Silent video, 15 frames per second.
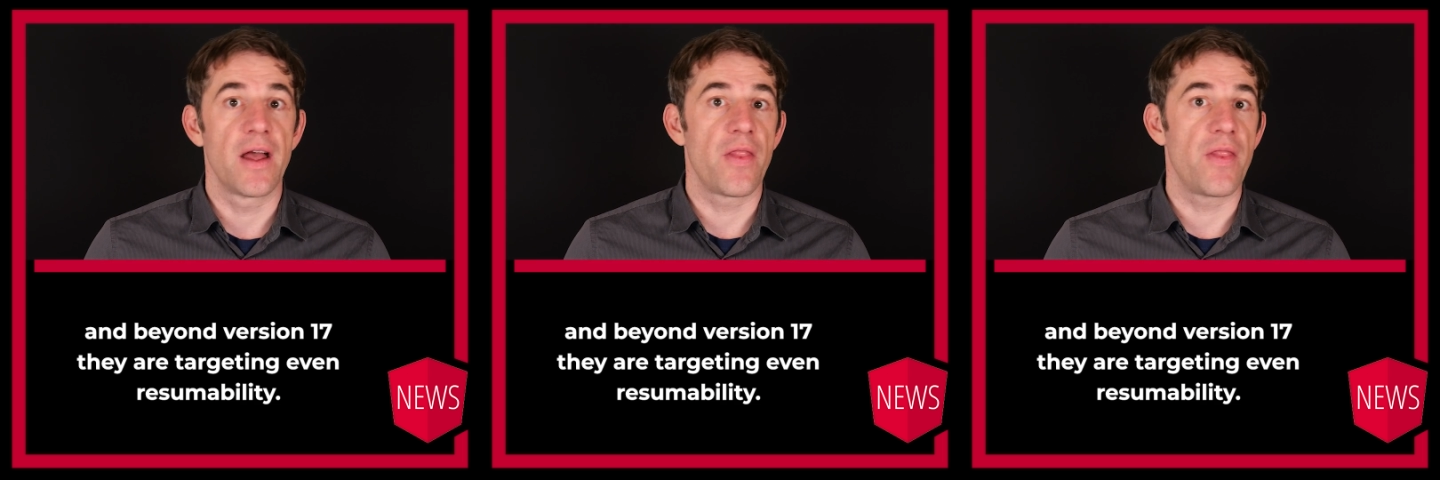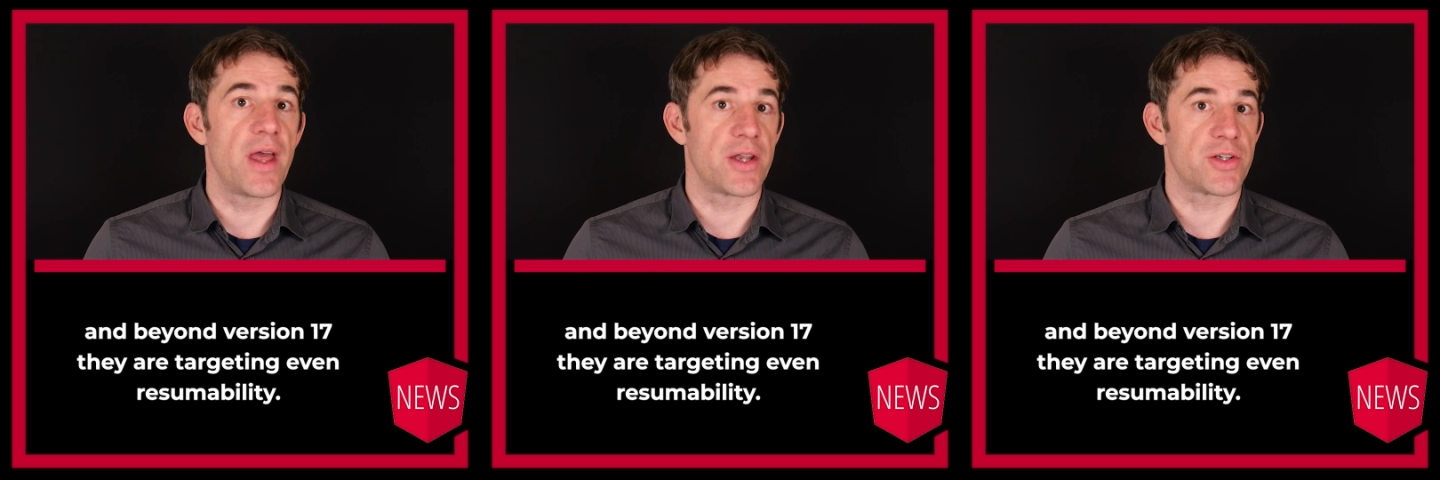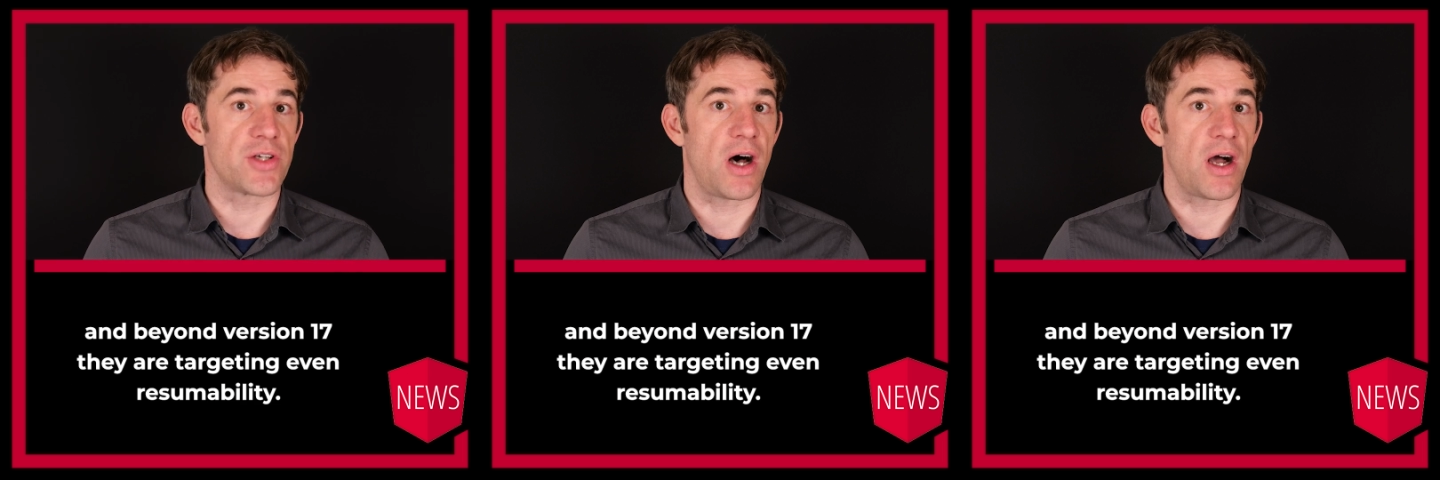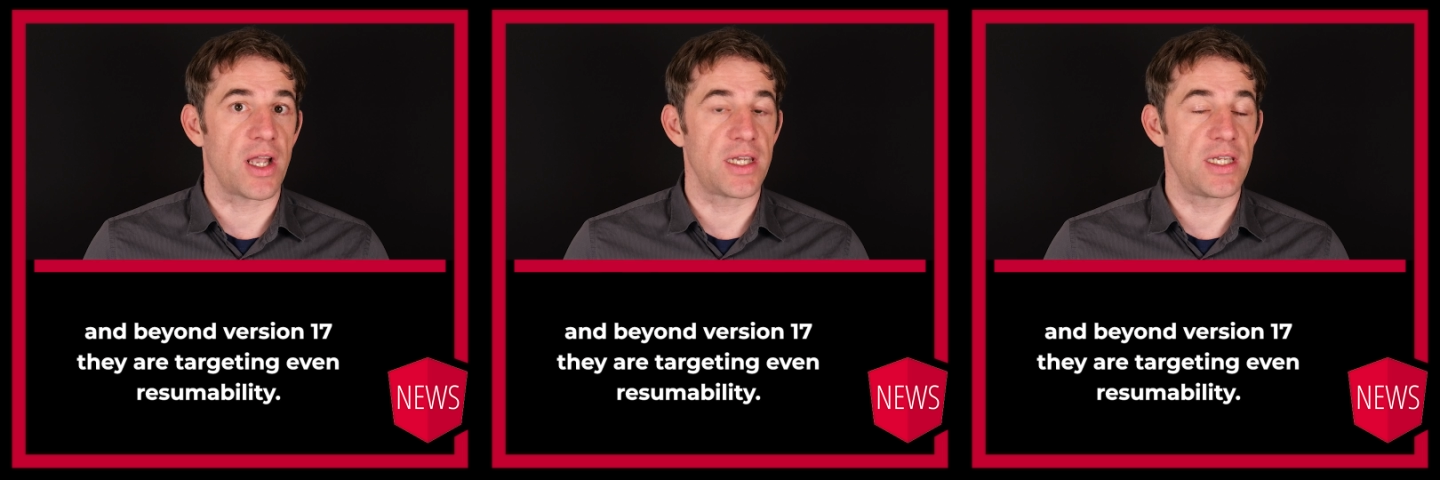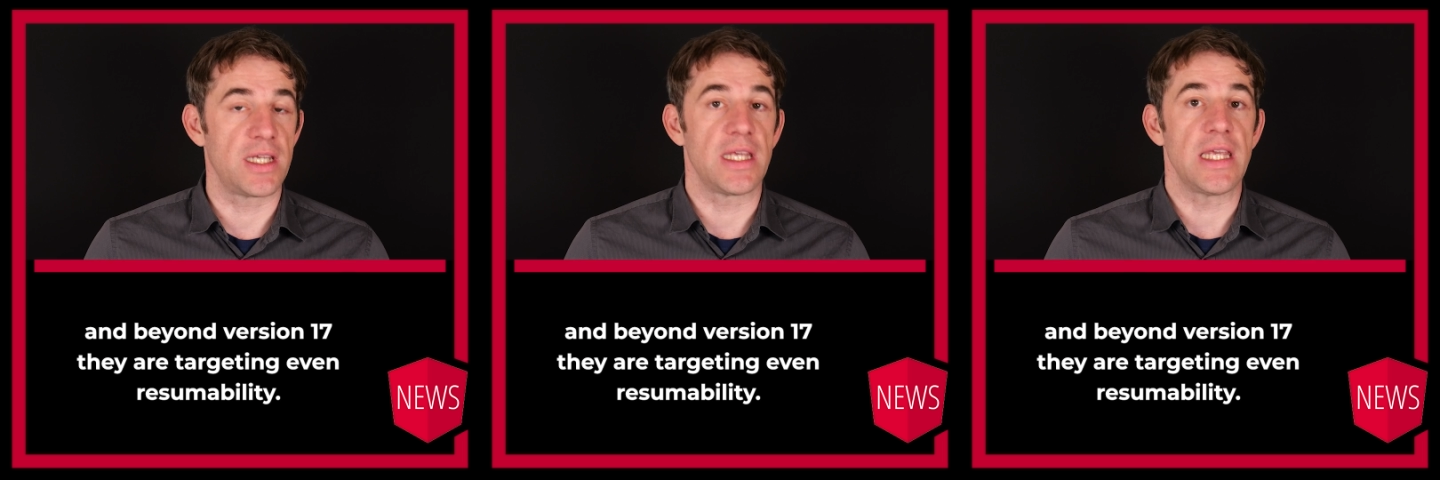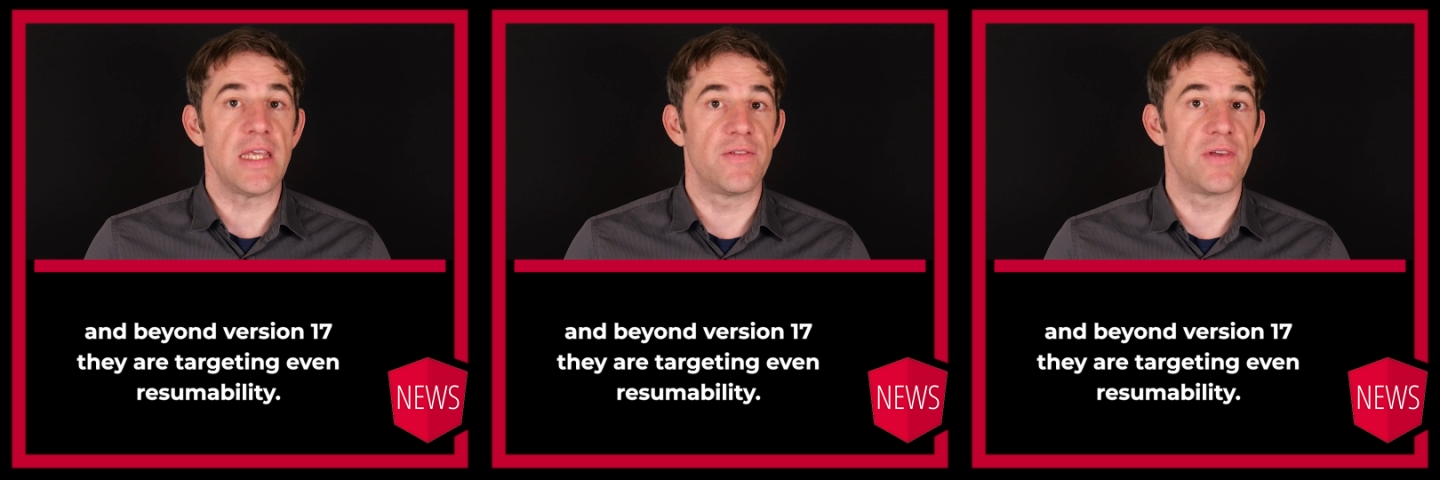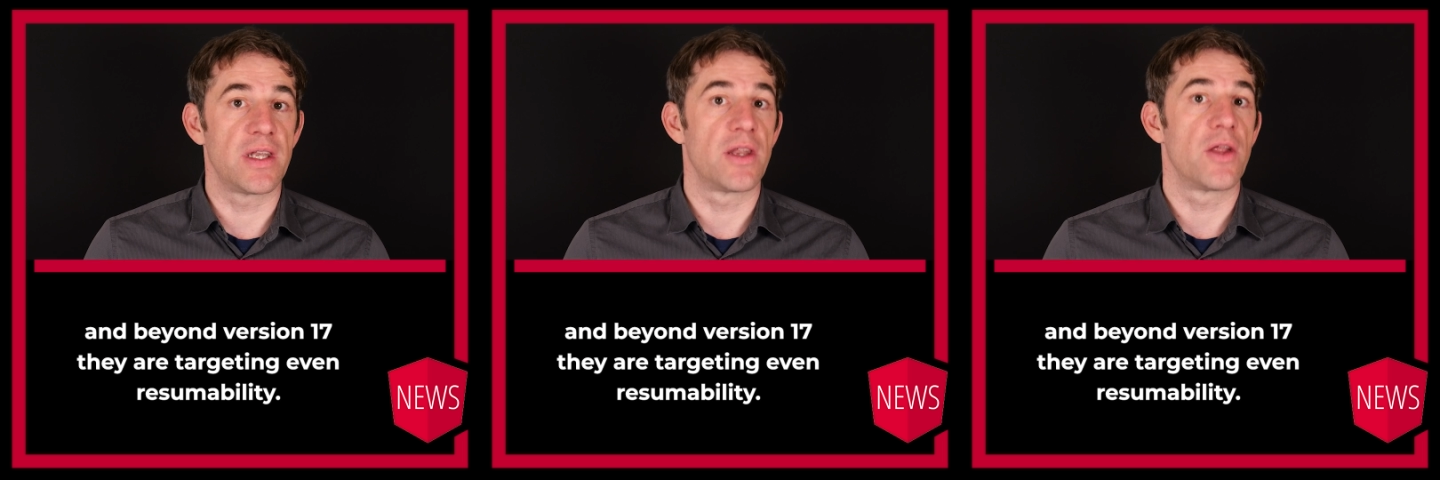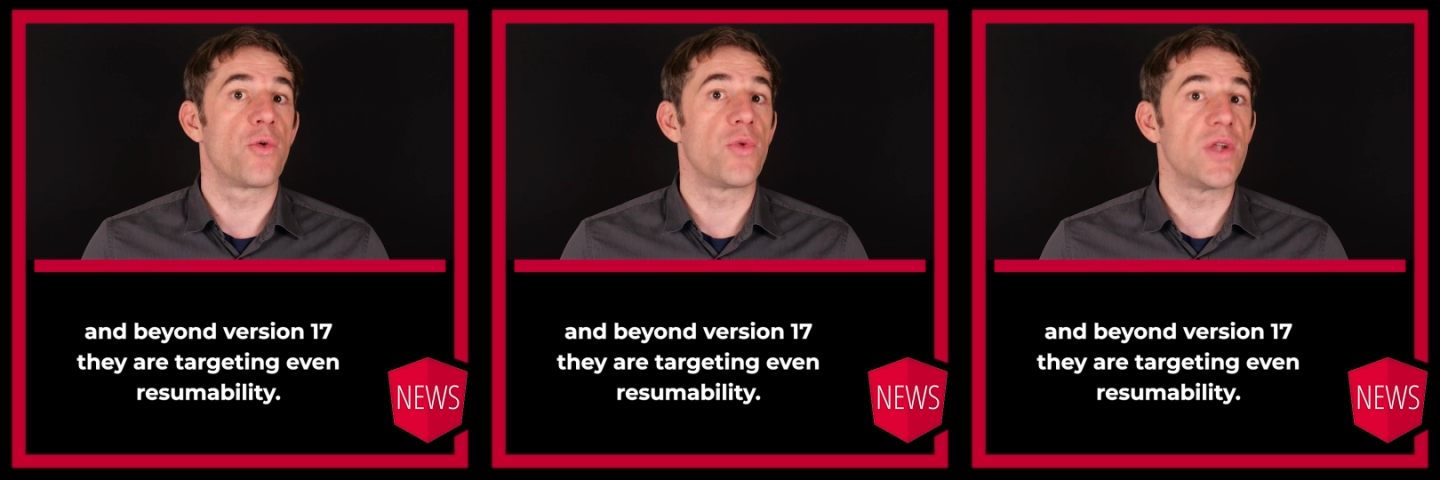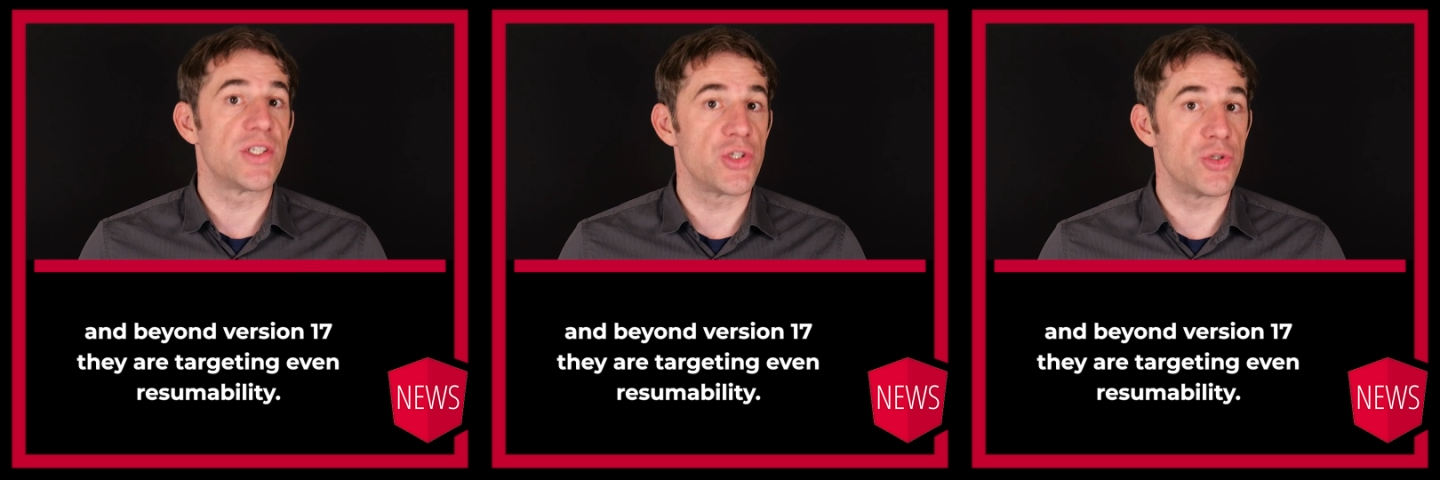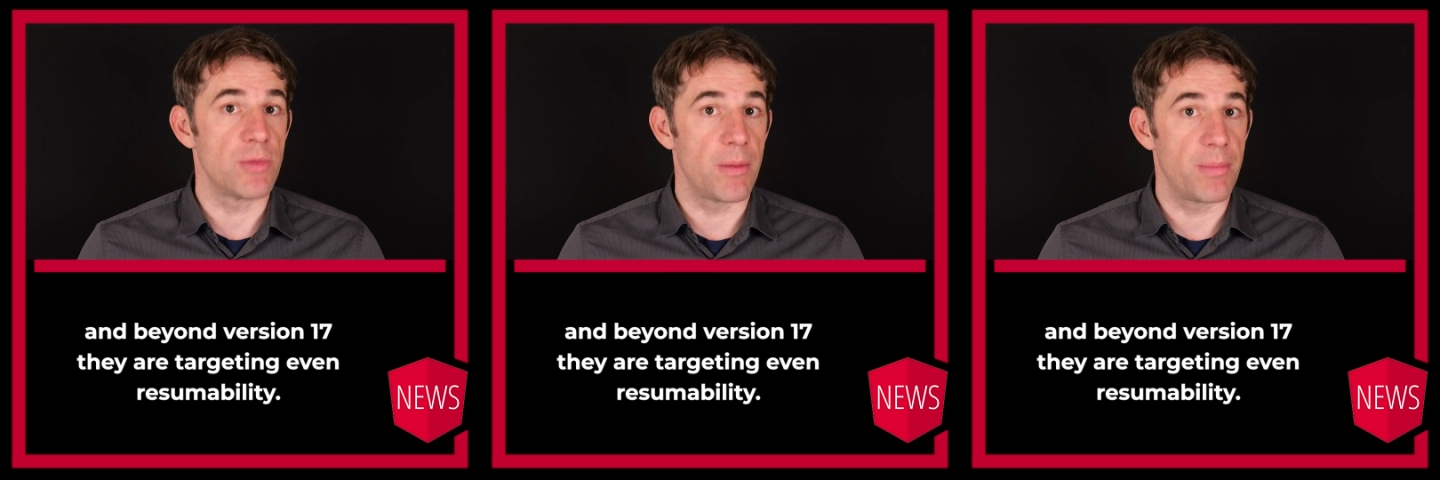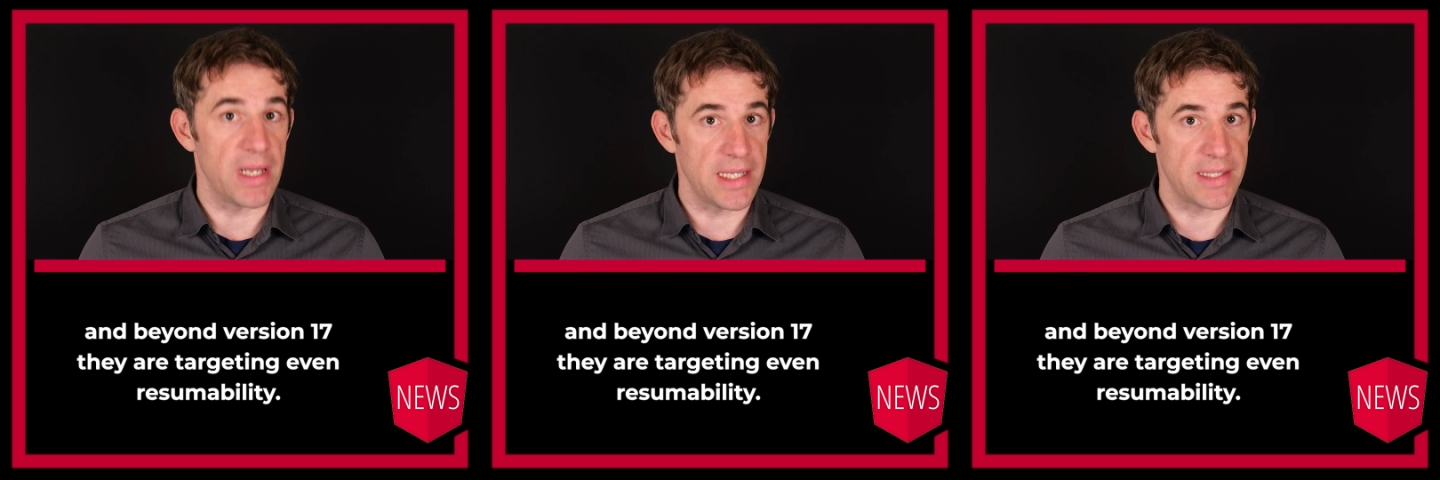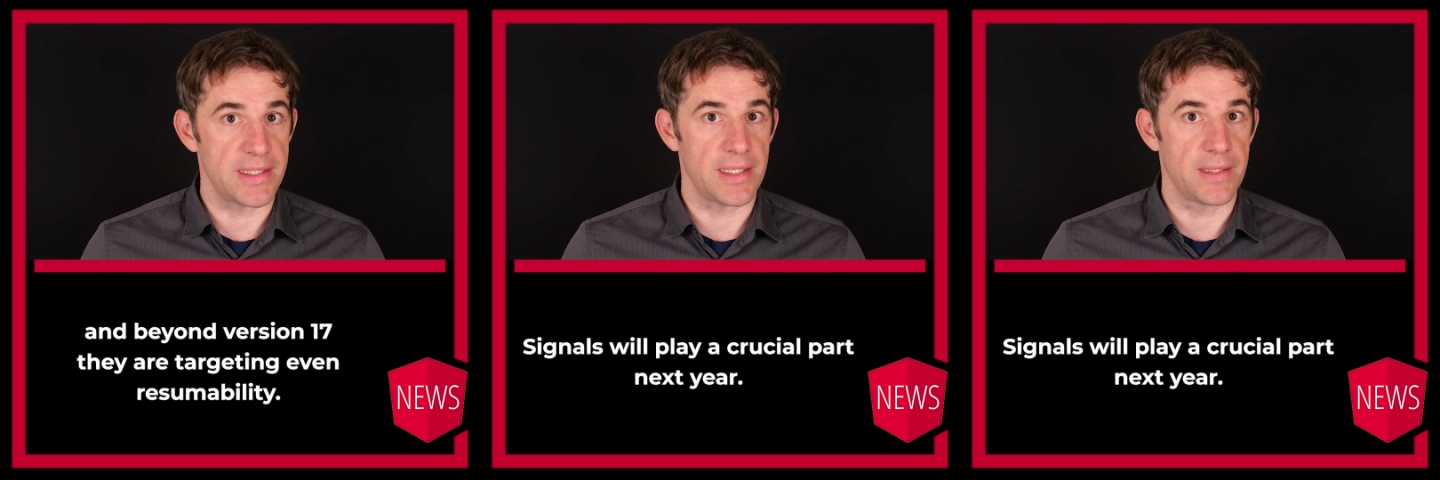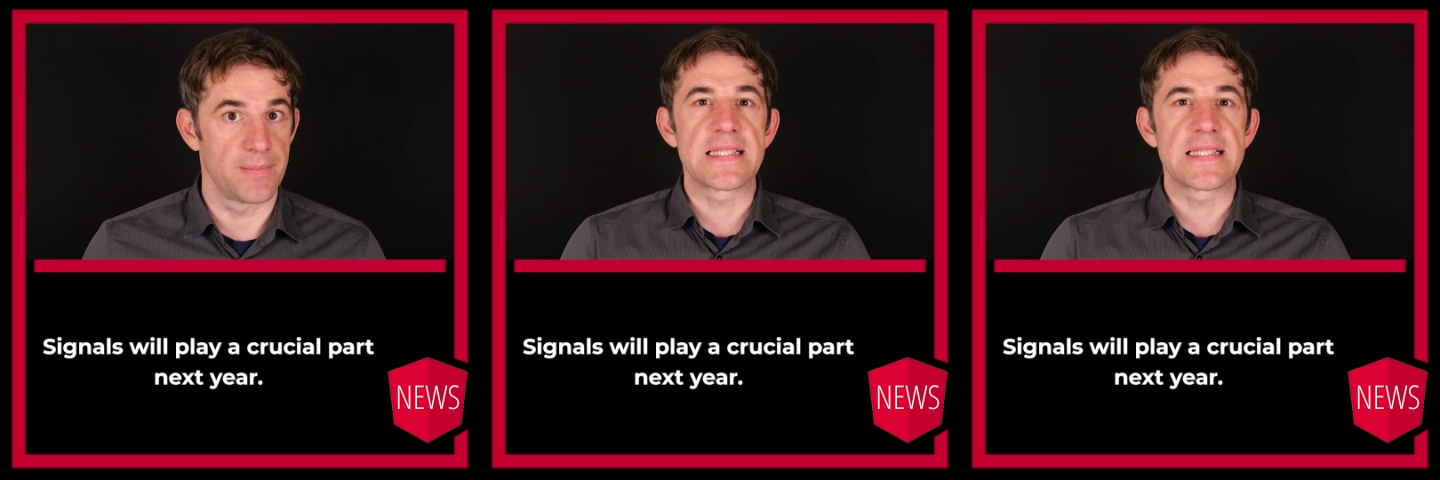they are targeting even resumability.